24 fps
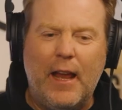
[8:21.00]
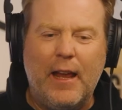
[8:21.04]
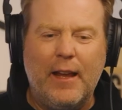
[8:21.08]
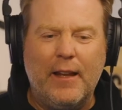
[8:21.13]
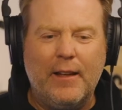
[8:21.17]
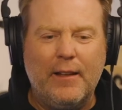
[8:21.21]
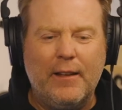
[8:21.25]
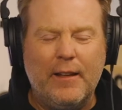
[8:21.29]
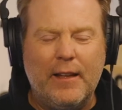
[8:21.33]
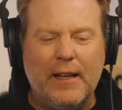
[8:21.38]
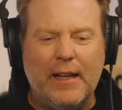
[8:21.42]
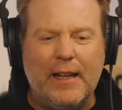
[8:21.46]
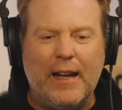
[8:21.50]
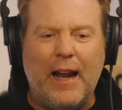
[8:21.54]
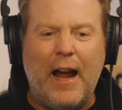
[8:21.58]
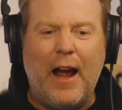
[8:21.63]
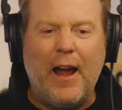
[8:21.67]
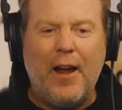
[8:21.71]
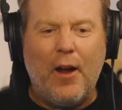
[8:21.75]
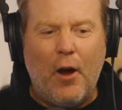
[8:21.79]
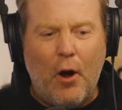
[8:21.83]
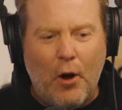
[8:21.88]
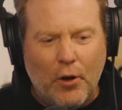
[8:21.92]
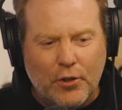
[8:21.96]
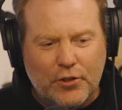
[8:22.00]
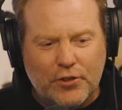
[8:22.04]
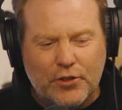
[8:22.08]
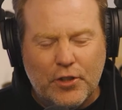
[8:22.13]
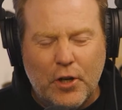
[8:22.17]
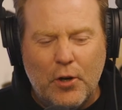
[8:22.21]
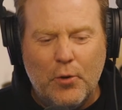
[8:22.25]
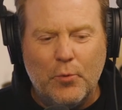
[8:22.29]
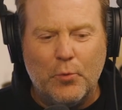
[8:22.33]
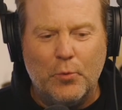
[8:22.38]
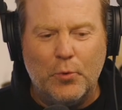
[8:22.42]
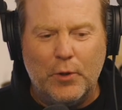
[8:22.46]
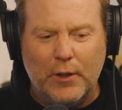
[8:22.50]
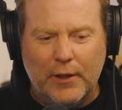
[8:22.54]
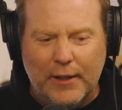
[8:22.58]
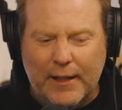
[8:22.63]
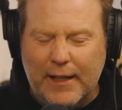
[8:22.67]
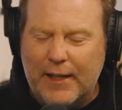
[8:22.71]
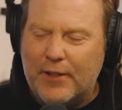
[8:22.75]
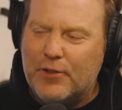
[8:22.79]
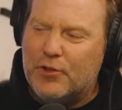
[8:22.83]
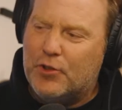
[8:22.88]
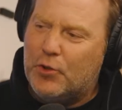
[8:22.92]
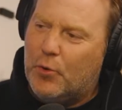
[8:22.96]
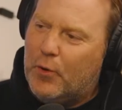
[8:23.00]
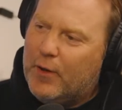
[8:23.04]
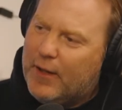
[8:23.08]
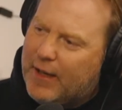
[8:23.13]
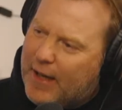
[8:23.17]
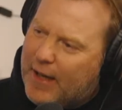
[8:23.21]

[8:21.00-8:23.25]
I also really enjoy